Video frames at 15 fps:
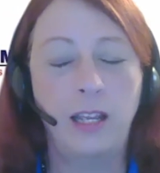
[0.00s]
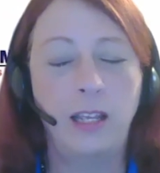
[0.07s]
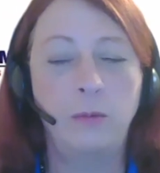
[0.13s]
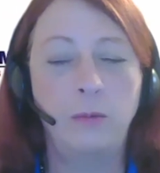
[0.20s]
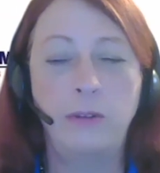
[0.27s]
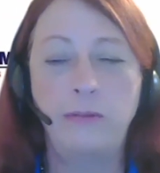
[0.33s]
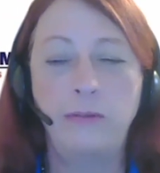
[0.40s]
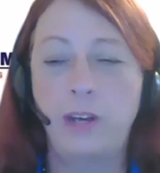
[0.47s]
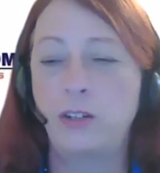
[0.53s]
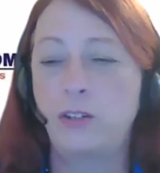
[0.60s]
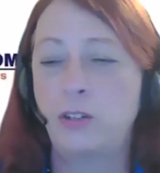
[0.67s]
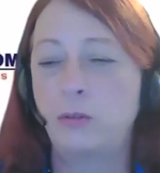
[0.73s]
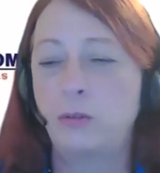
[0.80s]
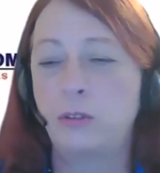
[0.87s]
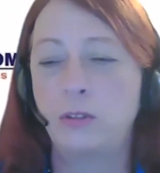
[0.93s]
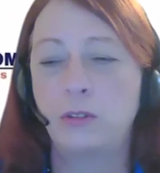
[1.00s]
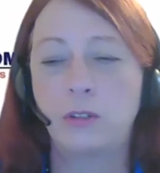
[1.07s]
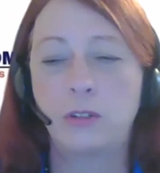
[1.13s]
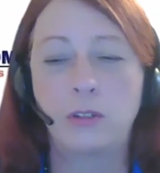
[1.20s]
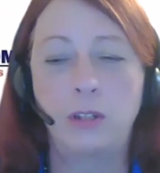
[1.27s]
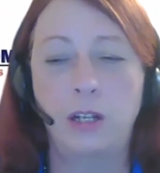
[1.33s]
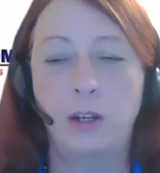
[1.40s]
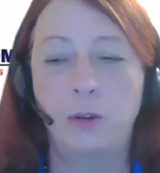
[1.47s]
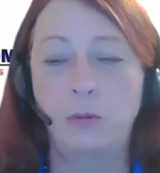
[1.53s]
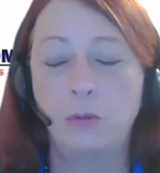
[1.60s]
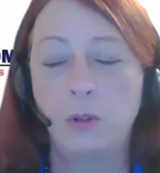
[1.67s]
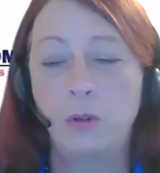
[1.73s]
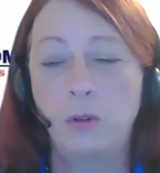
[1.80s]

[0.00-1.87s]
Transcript: And we've got shoulders. You know,